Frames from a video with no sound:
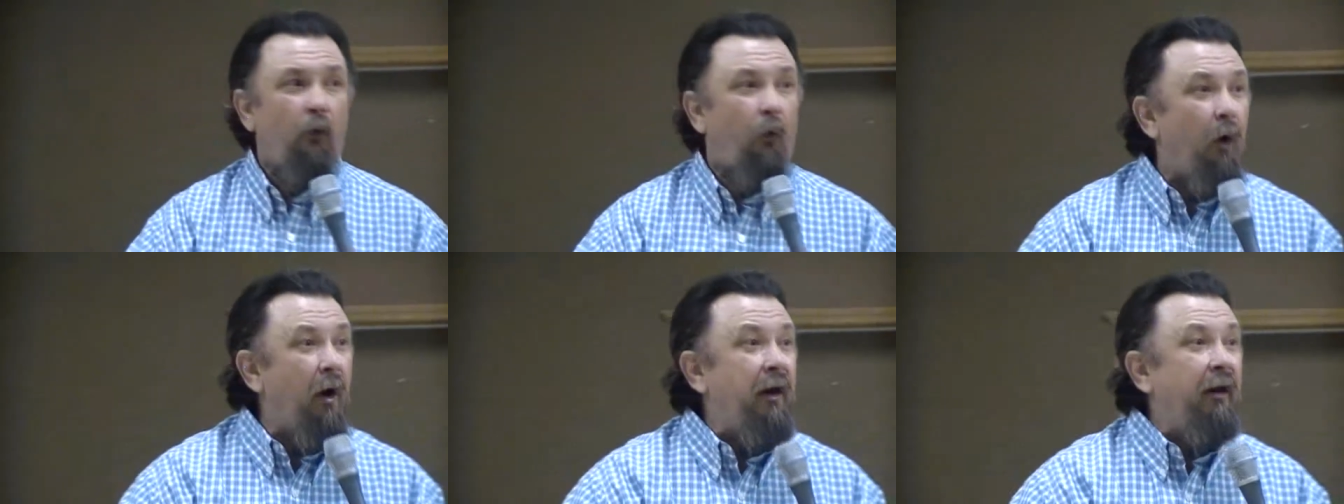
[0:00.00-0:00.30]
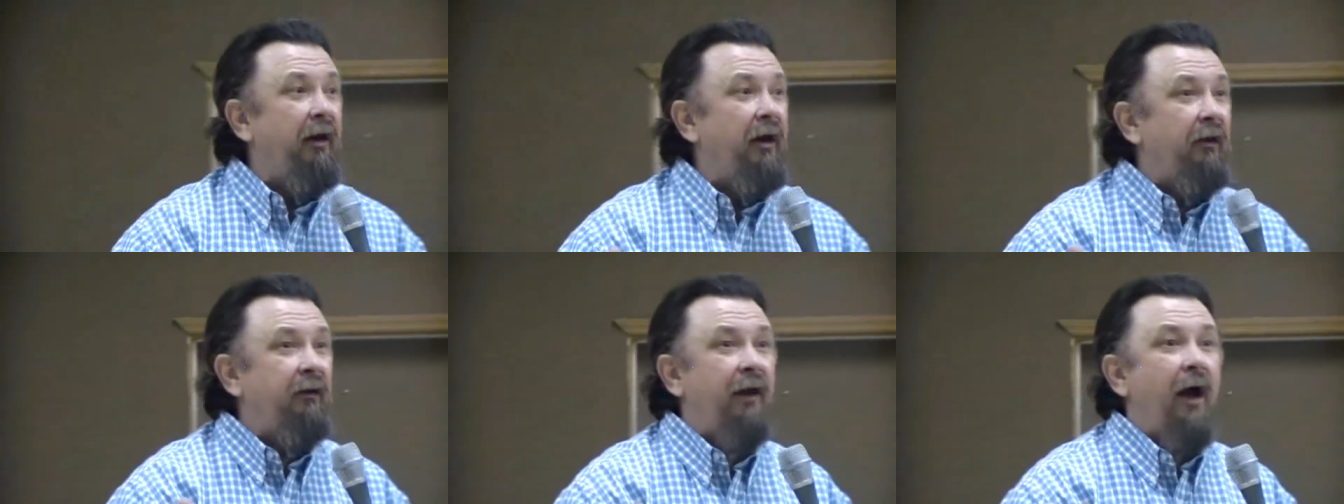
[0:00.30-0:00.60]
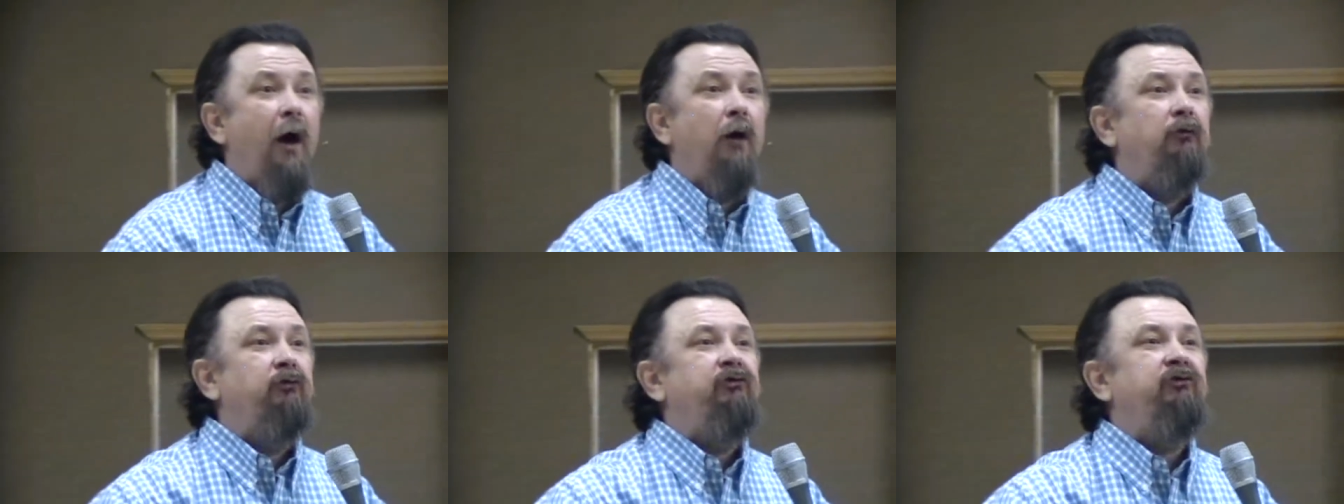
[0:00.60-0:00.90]
We didn't
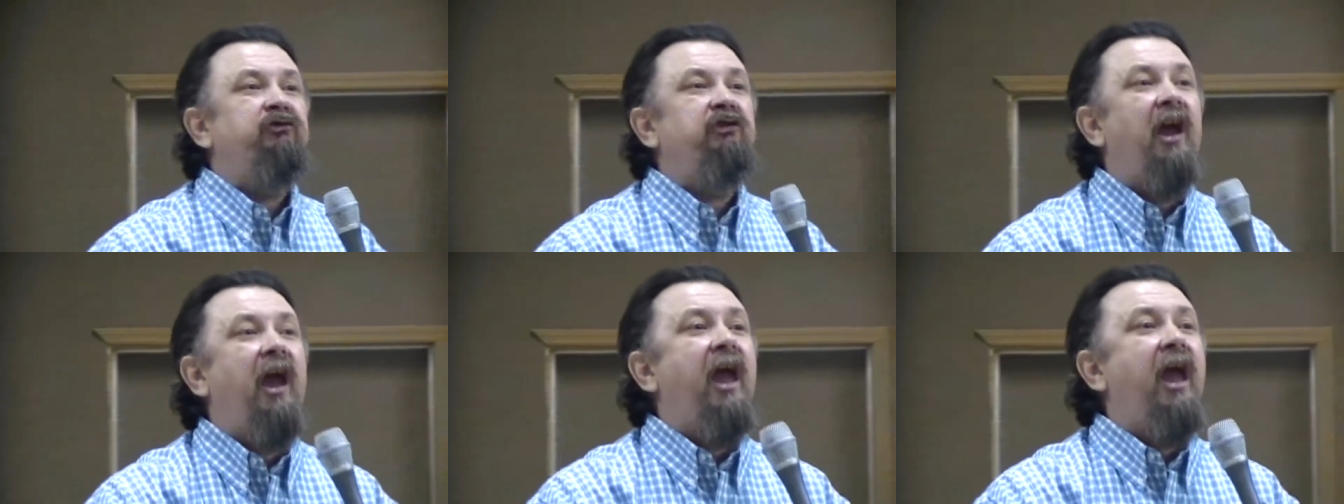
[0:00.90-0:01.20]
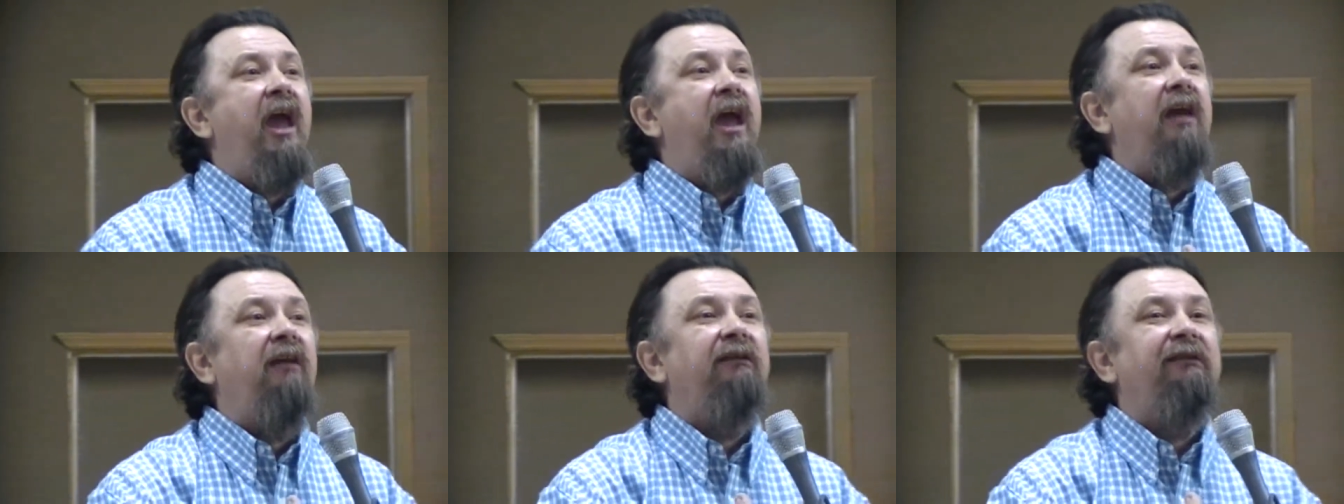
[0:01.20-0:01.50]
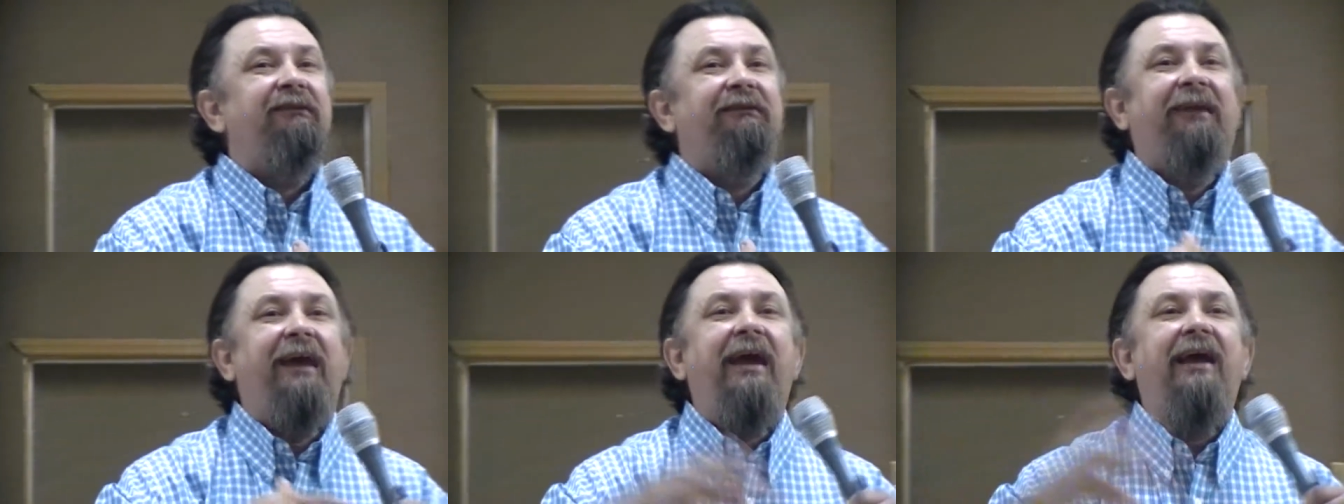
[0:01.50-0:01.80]
know she
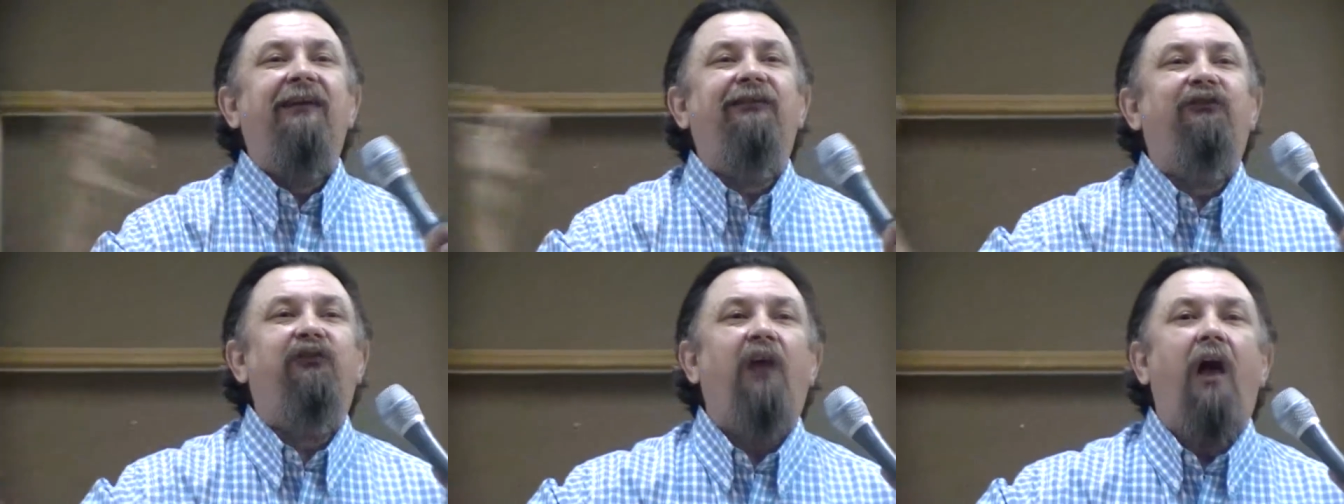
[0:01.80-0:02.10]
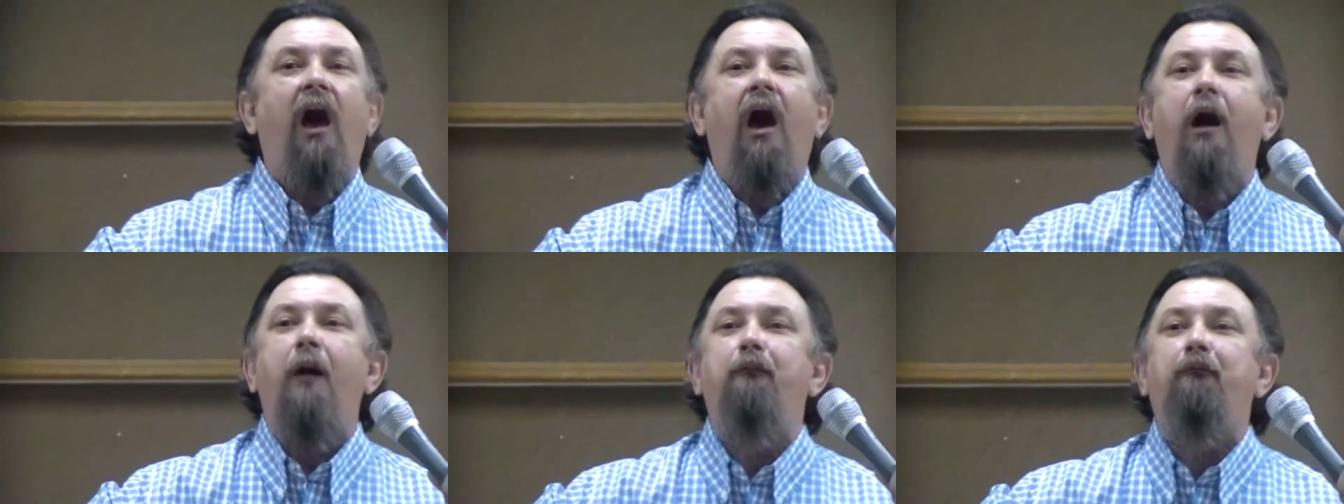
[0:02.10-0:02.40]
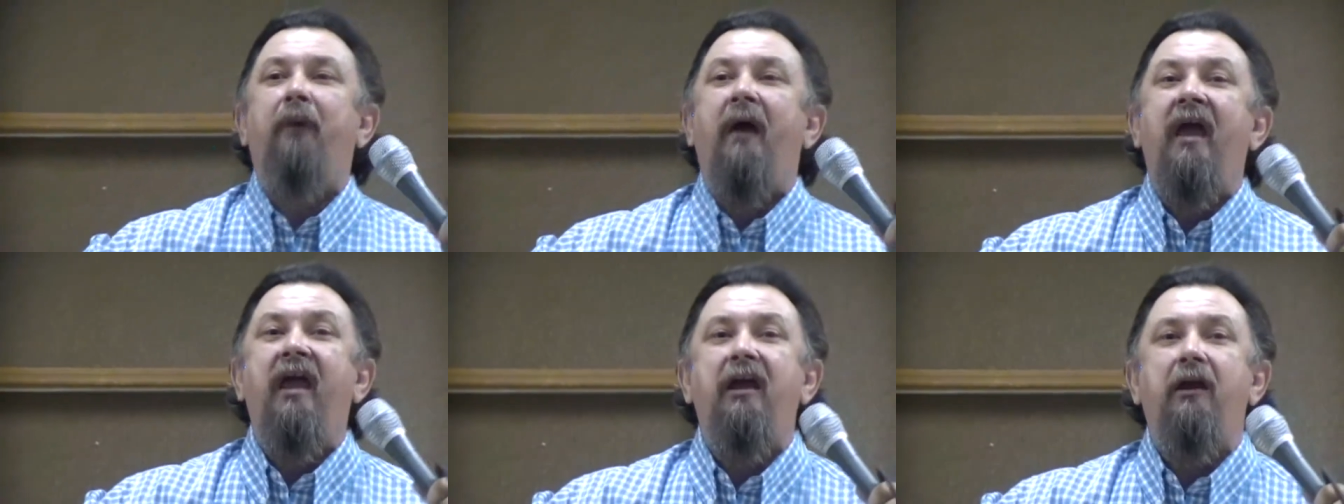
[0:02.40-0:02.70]

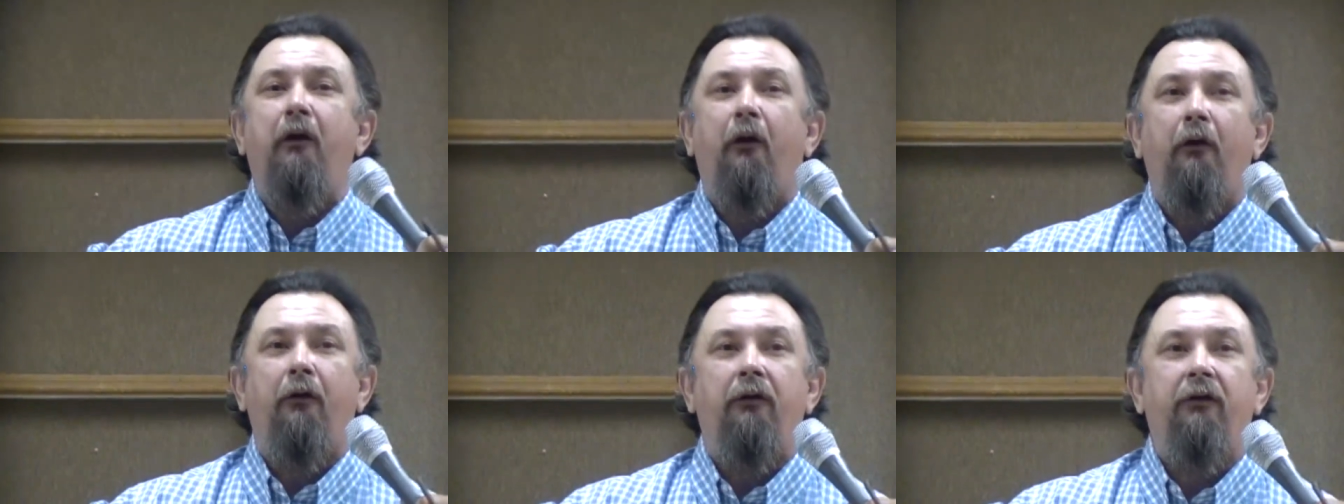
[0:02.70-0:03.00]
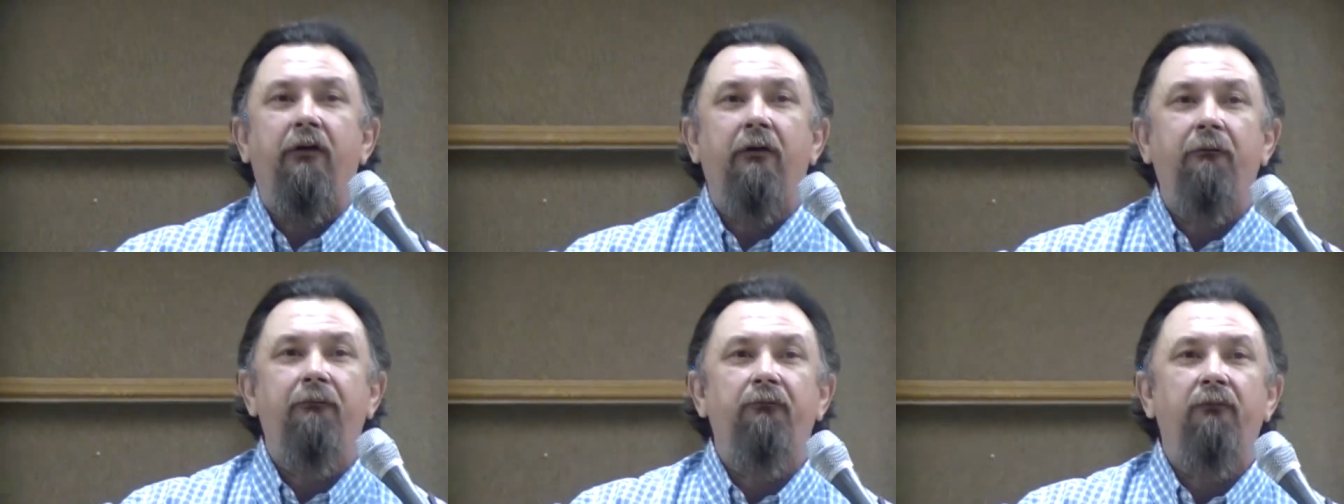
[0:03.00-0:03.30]
disappeared.